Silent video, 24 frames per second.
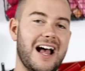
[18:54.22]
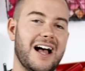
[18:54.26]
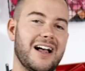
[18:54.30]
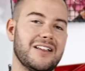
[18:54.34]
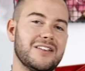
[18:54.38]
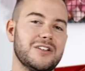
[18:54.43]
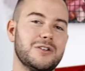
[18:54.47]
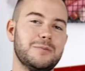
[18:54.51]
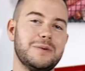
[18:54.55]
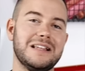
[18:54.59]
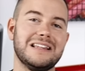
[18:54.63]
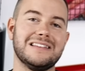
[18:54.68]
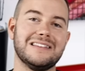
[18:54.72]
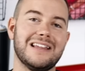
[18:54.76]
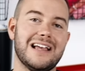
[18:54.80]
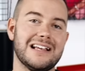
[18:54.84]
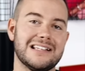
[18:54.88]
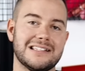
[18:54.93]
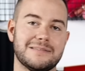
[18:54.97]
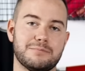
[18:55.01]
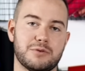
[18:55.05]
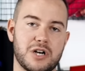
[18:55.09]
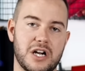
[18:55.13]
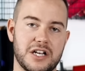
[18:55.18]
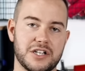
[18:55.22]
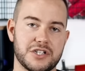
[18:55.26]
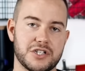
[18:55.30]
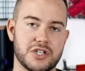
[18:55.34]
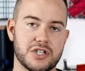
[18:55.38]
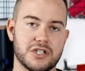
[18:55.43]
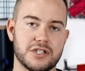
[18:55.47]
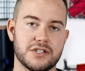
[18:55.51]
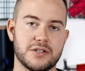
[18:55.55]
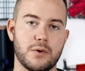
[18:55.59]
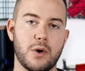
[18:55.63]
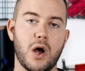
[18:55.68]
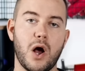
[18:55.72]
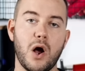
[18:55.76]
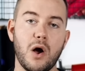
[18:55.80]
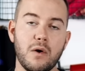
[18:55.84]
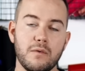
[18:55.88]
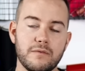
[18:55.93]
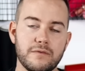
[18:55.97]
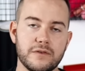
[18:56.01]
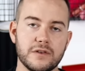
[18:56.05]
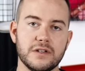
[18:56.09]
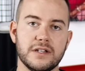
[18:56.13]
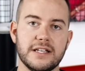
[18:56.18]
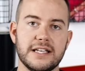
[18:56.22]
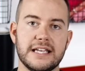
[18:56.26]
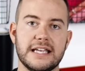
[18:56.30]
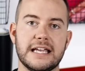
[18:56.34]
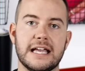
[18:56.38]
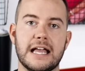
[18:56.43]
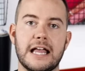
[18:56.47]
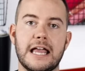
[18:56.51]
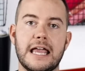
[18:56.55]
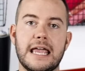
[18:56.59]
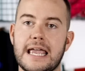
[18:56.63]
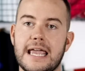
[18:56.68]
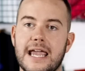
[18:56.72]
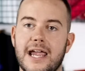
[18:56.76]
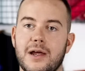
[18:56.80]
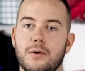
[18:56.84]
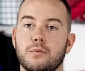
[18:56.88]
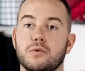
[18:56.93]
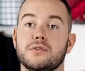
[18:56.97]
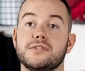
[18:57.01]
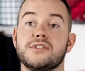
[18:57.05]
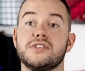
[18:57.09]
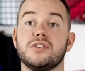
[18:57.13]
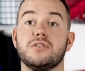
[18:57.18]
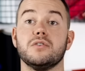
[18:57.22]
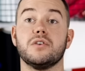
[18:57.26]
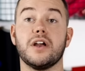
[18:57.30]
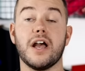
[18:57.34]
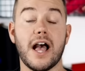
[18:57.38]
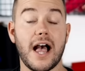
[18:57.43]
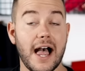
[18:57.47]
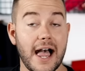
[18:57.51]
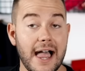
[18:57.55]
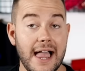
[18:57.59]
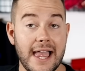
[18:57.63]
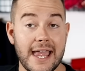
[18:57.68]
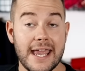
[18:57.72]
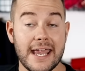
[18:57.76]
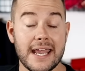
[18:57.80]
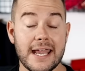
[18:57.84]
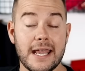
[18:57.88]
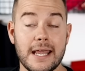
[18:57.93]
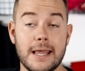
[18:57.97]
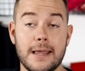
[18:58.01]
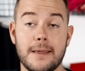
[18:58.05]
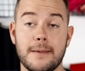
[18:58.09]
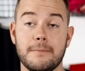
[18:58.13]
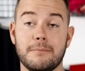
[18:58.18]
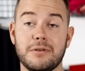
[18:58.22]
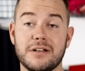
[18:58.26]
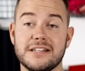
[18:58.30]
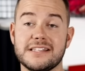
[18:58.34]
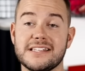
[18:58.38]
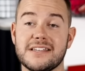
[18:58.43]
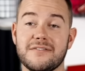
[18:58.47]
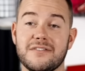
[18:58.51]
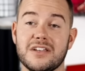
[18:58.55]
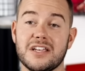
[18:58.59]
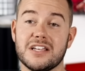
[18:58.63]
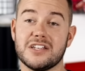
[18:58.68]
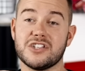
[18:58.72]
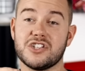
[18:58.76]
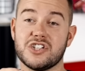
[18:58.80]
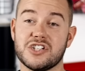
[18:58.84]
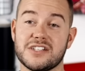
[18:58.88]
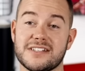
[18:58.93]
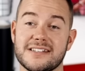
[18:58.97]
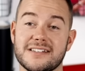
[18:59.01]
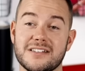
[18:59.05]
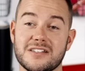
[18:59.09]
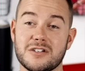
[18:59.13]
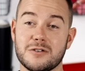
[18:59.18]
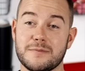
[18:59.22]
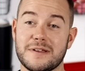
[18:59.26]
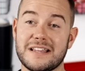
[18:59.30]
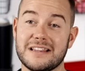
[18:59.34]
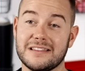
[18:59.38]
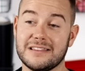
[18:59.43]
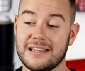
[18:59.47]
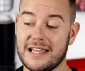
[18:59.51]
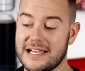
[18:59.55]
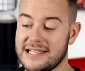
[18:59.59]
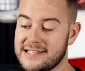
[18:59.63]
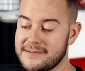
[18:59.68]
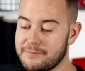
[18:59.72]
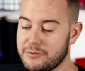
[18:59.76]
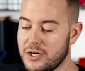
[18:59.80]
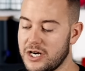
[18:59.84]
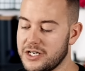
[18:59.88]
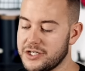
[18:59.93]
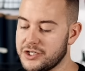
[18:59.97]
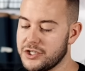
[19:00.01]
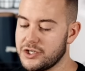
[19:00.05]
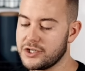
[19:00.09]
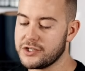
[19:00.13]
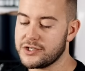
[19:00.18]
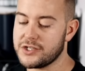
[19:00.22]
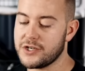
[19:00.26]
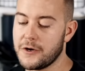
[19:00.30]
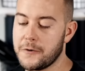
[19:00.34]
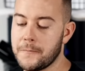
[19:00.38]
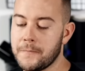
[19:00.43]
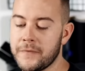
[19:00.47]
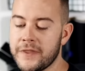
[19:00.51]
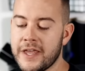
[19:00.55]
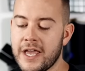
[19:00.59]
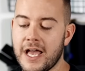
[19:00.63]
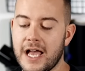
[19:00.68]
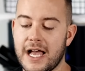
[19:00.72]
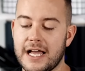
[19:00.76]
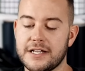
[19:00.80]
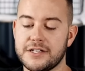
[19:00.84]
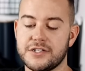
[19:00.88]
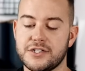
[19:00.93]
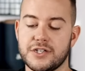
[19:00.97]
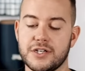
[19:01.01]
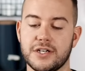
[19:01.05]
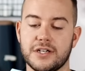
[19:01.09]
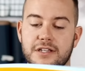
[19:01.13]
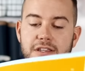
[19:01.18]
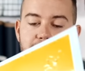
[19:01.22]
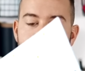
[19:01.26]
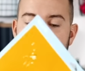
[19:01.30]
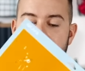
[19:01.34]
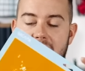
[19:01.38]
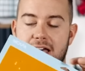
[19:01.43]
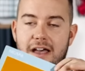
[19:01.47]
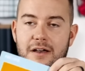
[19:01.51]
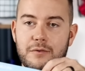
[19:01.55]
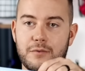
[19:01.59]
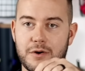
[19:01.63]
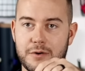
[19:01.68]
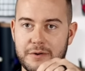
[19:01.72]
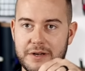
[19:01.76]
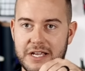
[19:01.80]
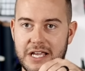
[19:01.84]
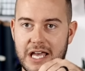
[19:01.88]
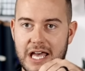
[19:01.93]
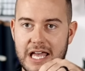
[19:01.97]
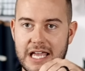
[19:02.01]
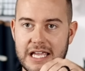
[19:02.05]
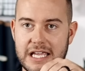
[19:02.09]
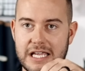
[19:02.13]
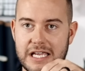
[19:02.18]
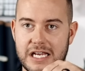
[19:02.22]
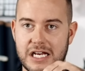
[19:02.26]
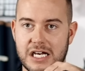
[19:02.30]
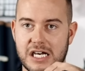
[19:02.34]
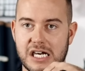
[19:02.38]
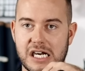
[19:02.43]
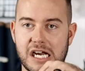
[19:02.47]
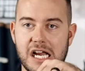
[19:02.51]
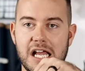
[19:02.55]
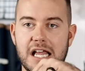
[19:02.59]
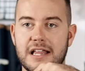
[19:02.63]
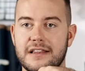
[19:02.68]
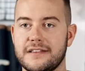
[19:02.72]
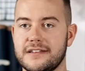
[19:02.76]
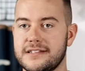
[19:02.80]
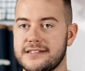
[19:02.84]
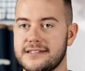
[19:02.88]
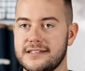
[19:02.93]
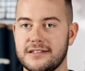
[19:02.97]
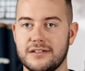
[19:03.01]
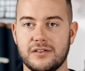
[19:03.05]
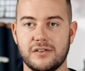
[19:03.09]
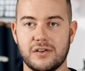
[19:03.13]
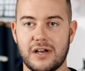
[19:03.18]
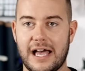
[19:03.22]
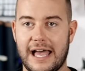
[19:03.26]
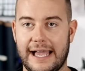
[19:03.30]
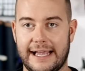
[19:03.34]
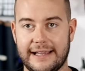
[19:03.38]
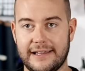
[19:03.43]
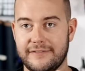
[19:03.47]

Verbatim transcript: a little bit less pressure. So hopefully it will still cut, but it's giving us just a little bit less pressure. So I took the mat where we cut here. This is a little hack